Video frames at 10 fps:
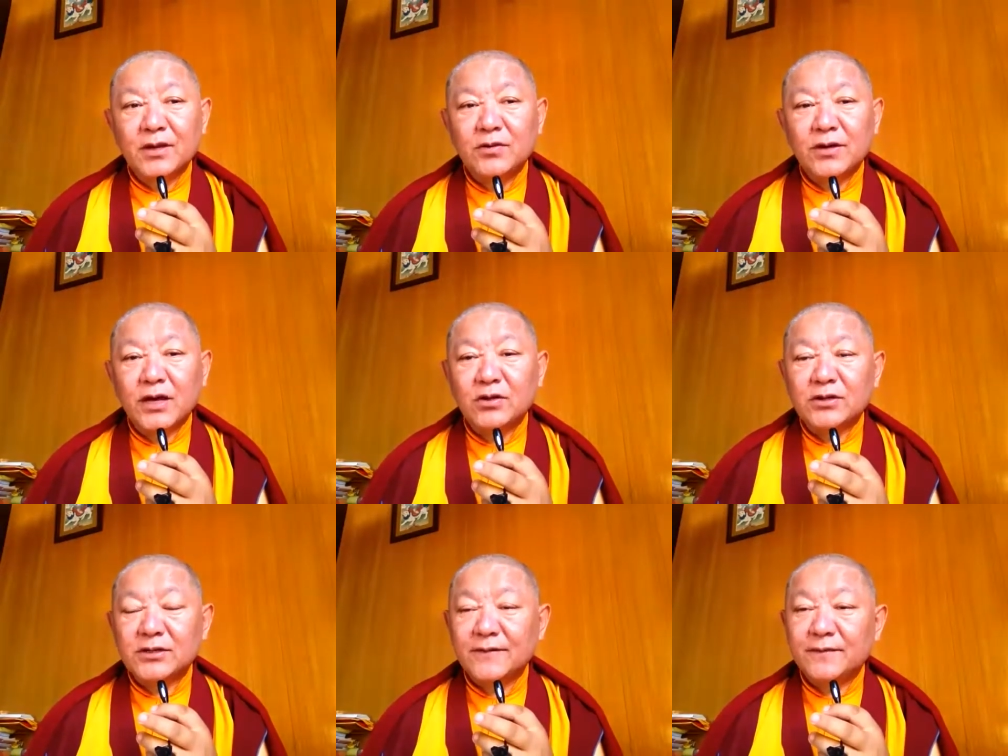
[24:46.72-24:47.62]
You
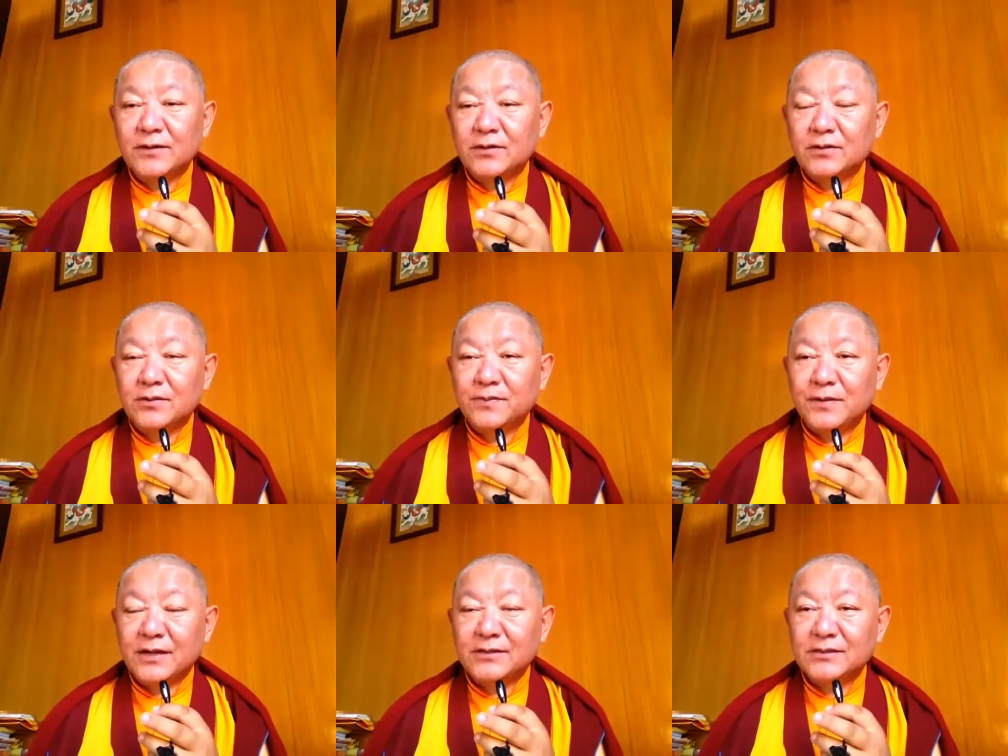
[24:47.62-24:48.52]
cannot even,
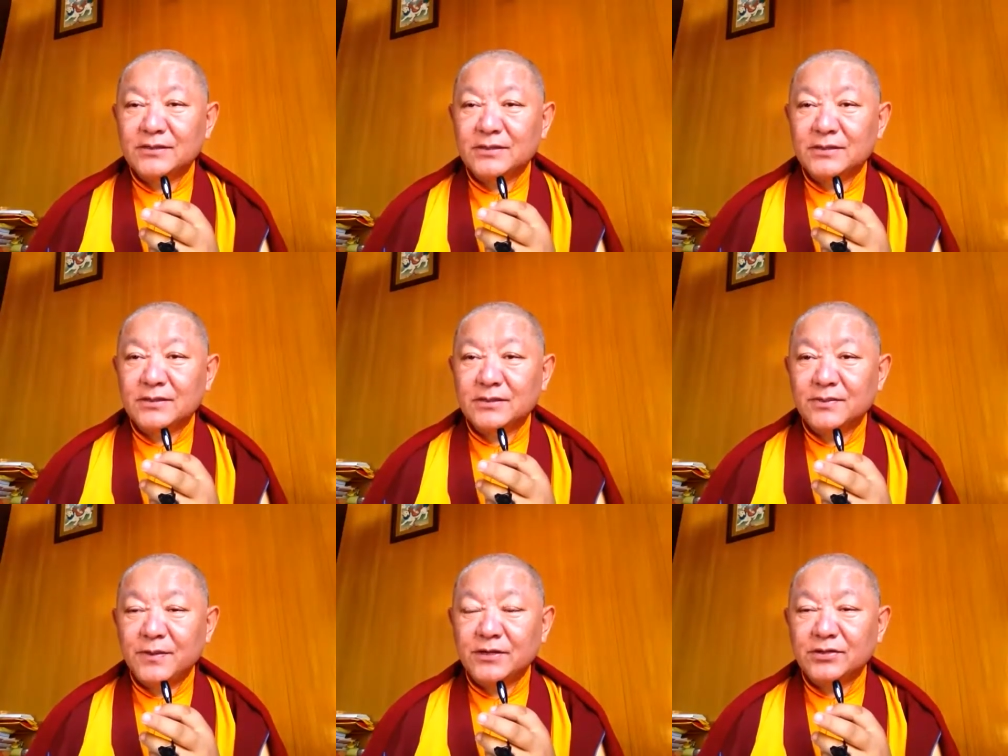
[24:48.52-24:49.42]
practice
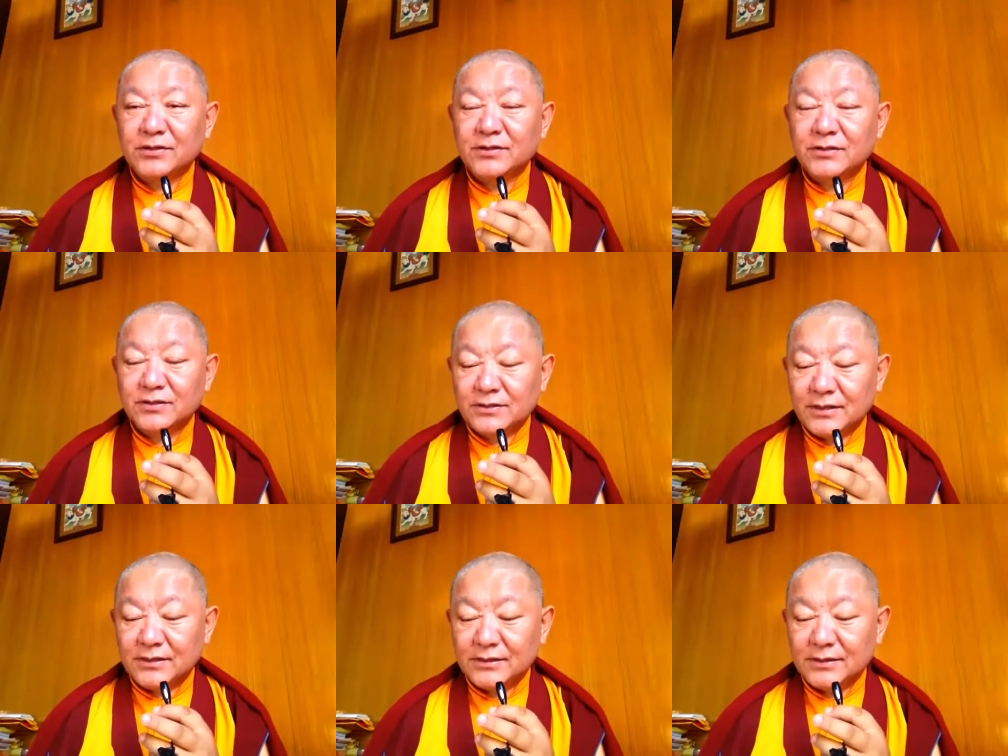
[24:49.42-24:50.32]
patience, he
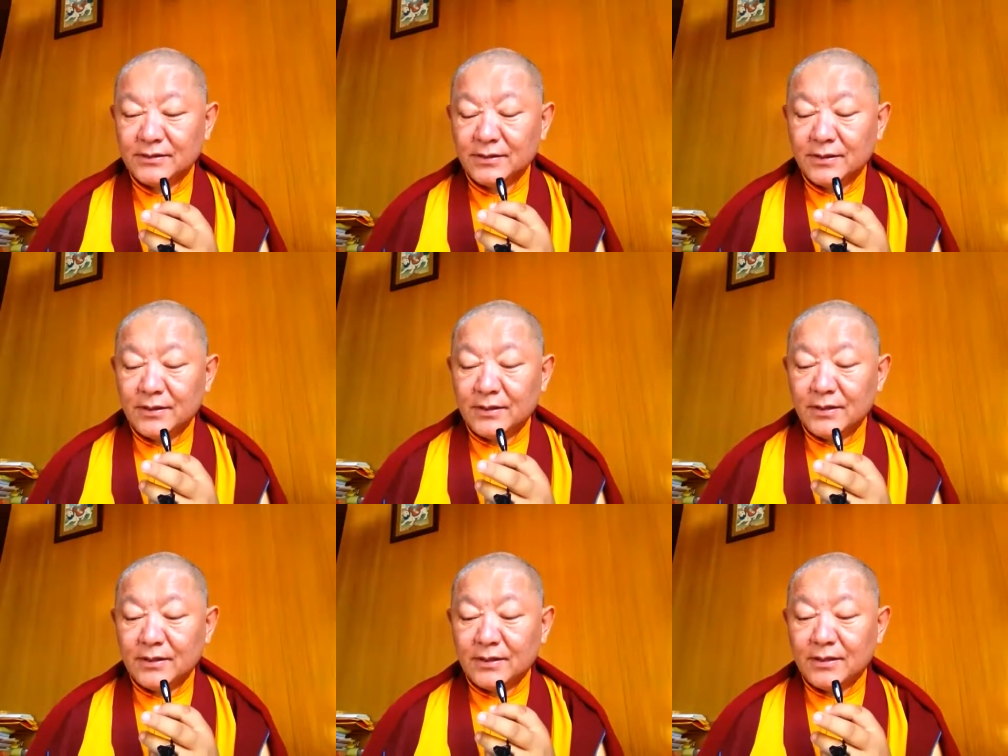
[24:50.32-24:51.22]
says.
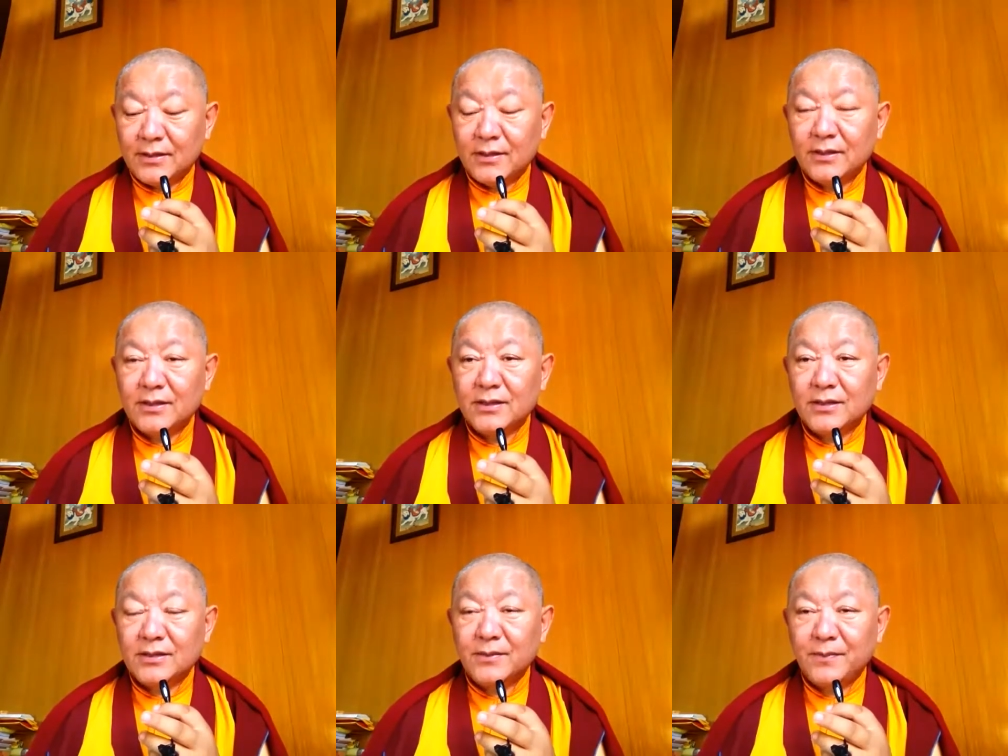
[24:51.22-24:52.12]

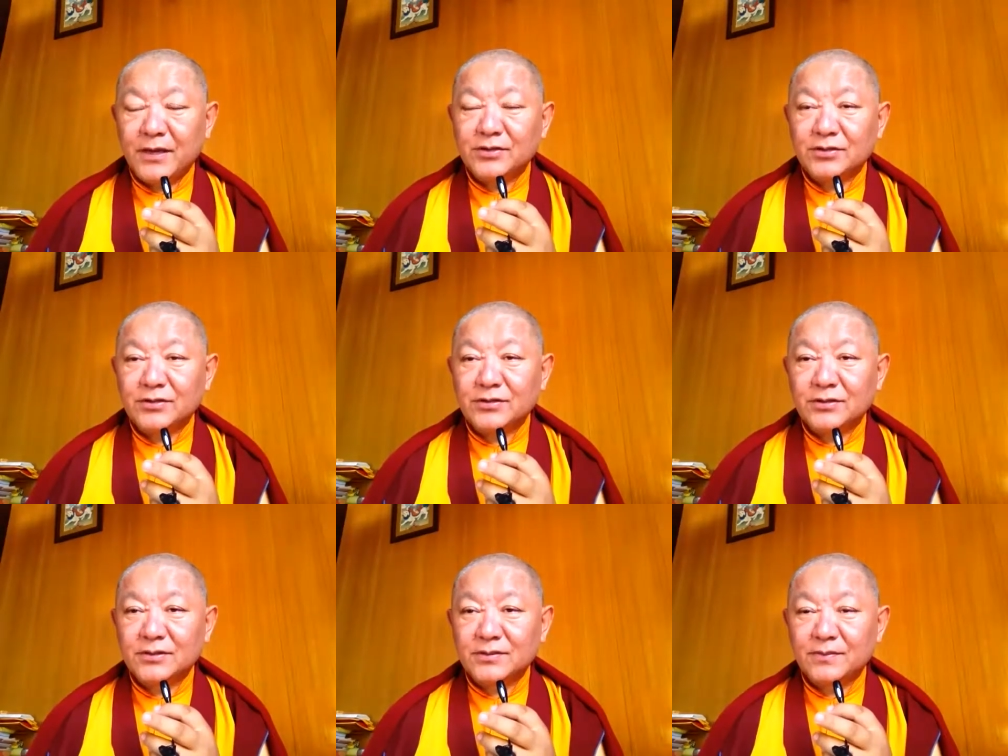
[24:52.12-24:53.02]
The
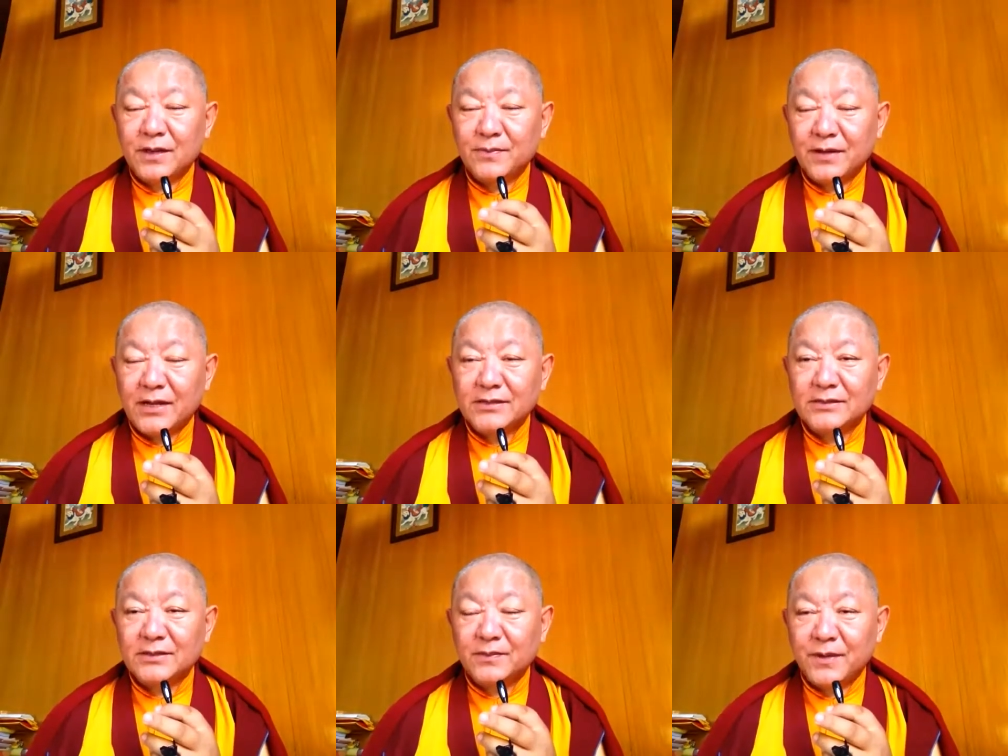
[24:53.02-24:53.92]
patience, by
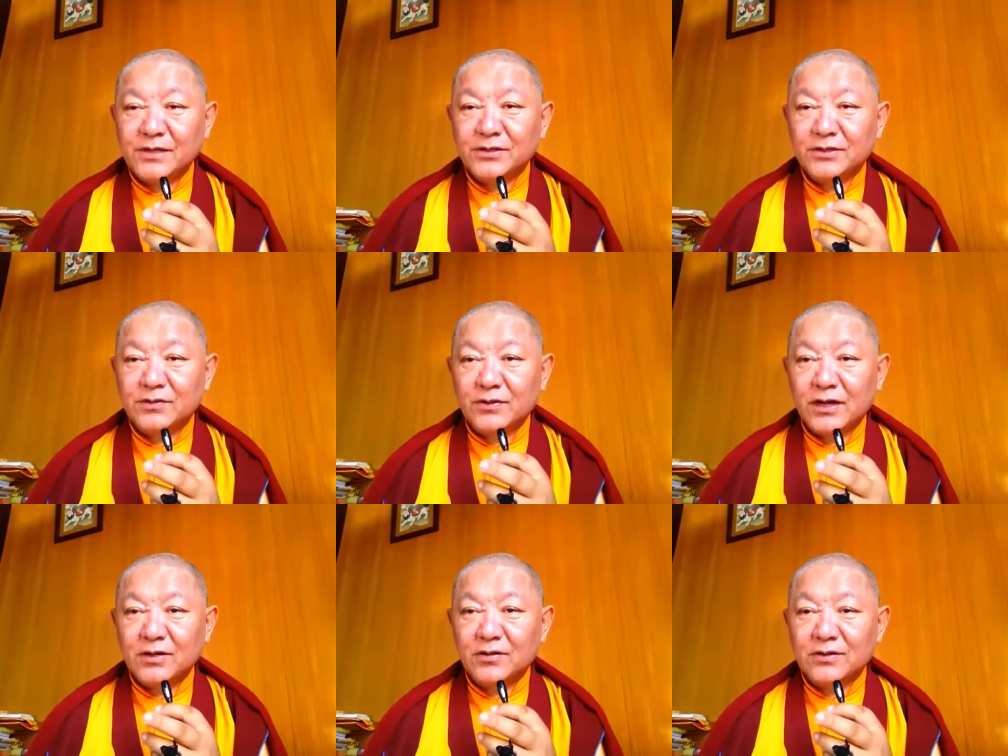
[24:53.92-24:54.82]
practicing patience, you
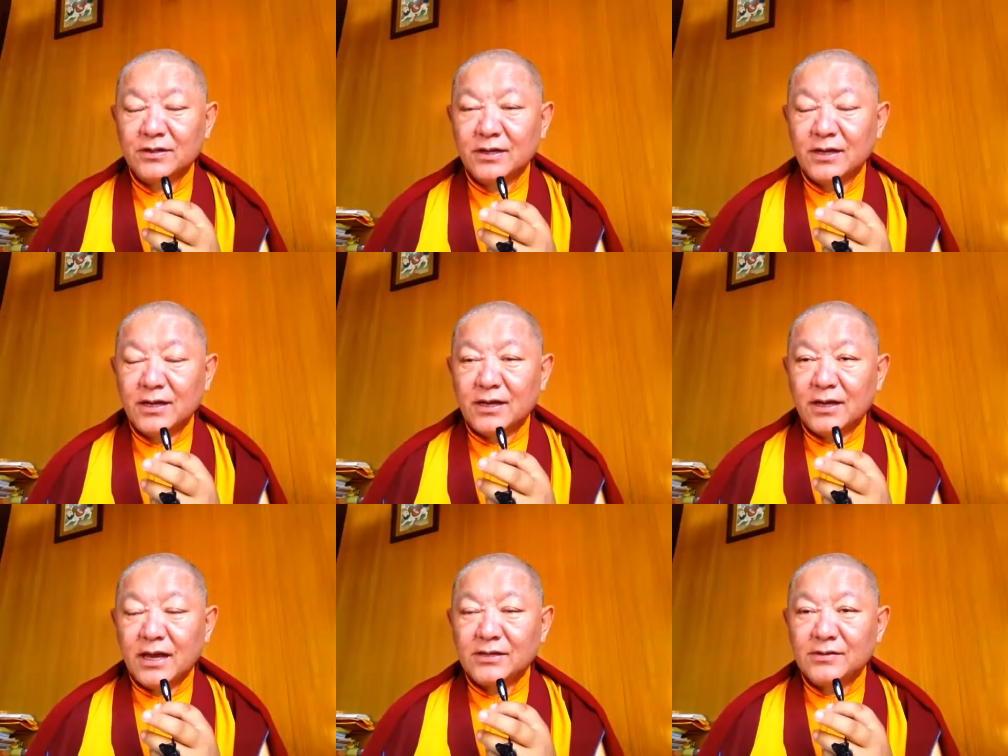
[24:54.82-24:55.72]
cannot
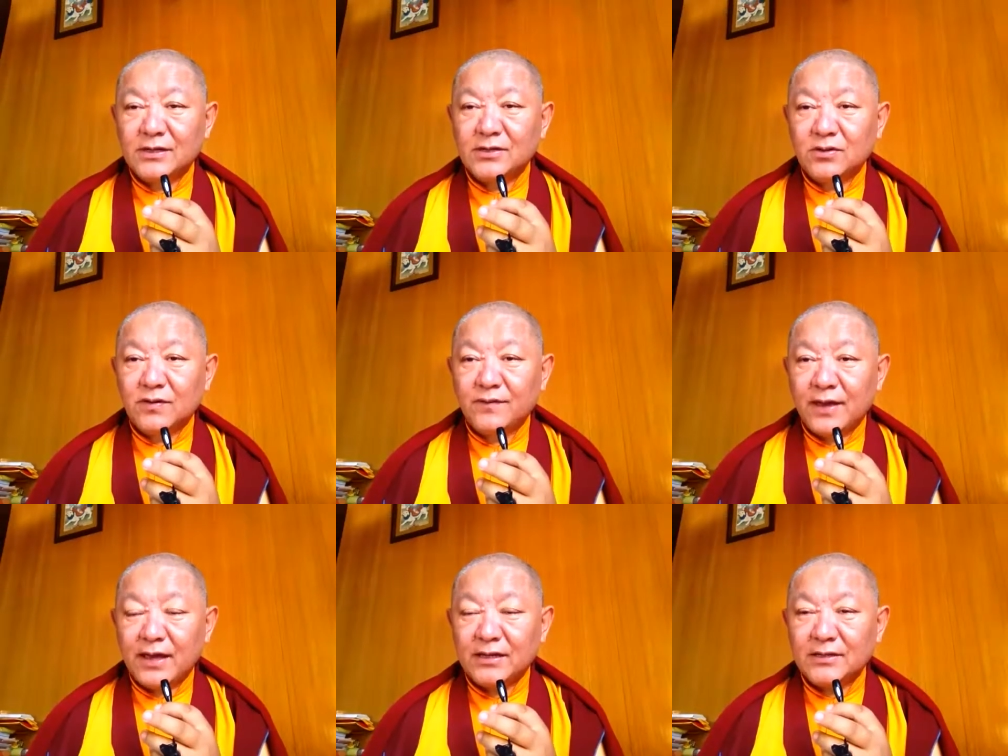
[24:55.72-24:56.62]
get rid of
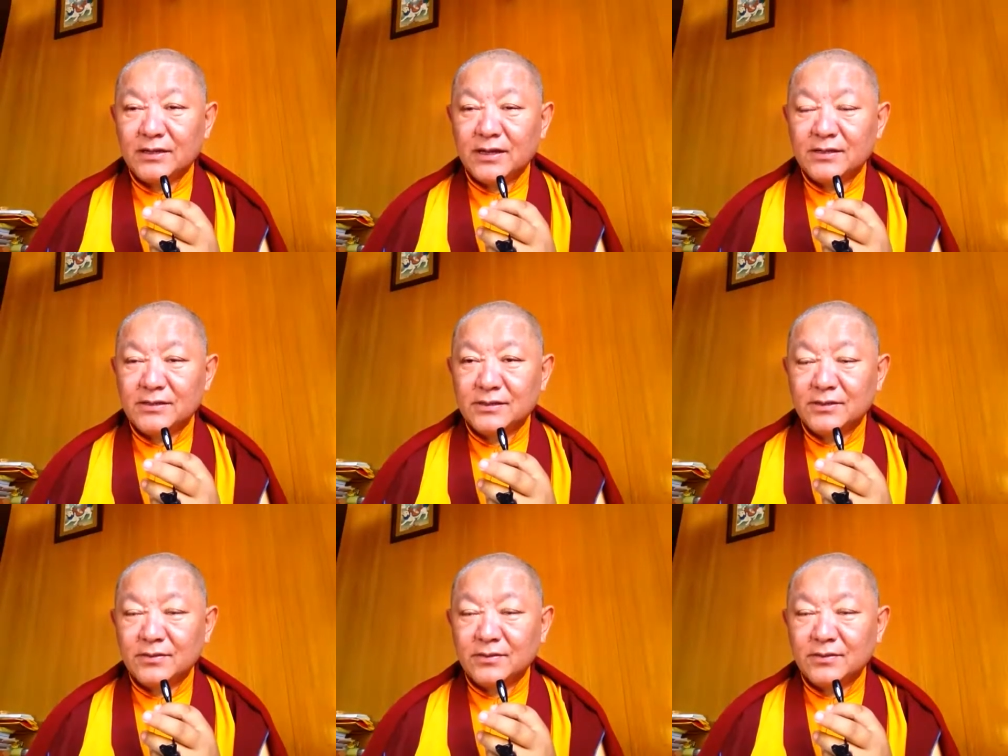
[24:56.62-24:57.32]
anger and,